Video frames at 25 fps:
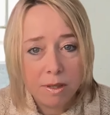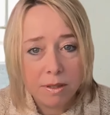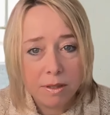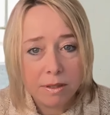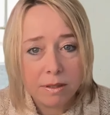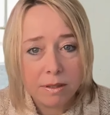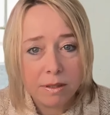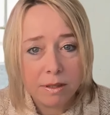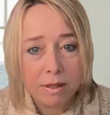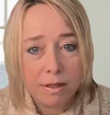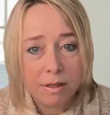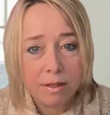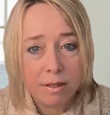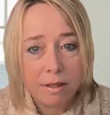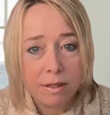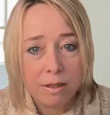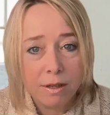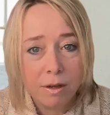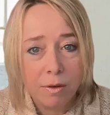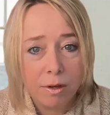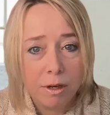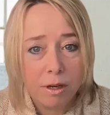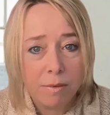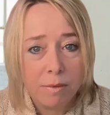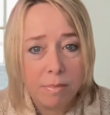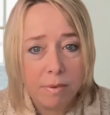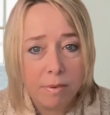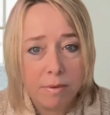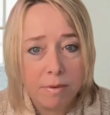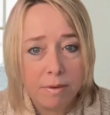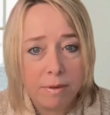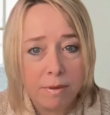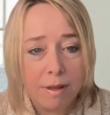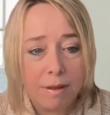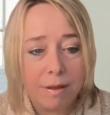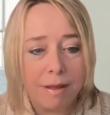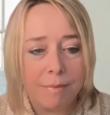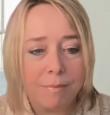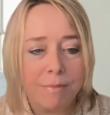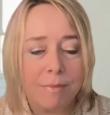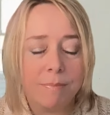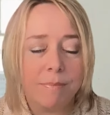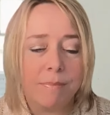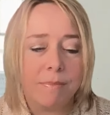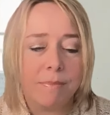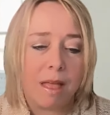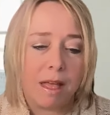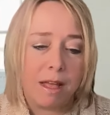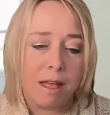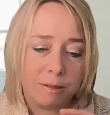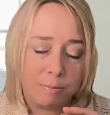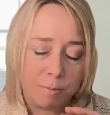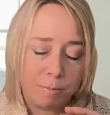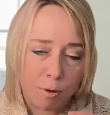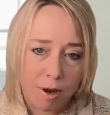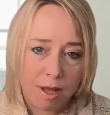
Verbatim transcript: It's it's noted as